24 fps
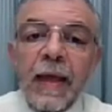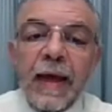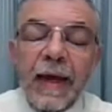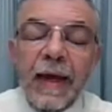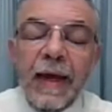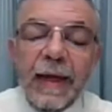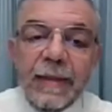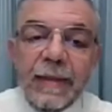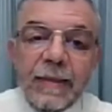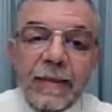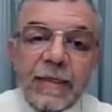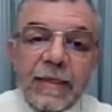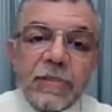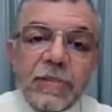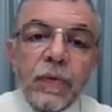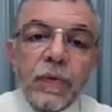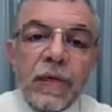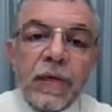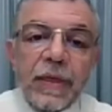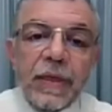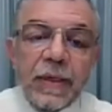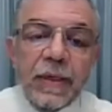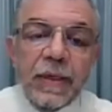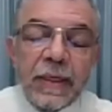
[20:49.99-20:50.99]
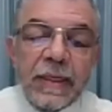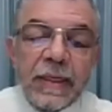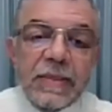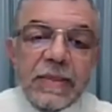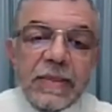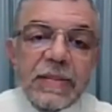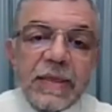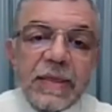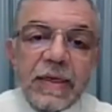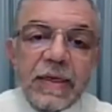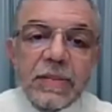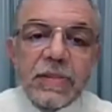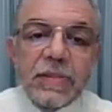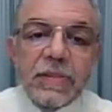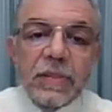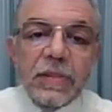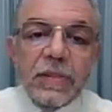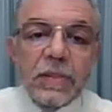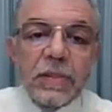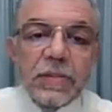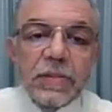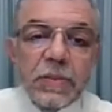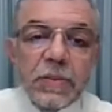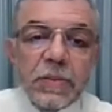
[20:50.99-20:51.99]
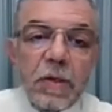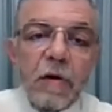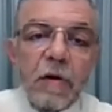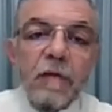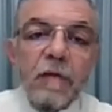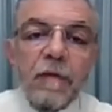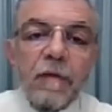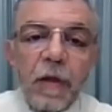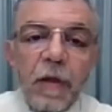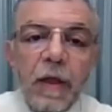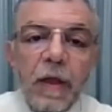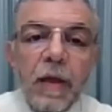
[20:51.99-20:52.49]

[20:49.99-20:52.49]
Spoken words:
and this will increase the incidence of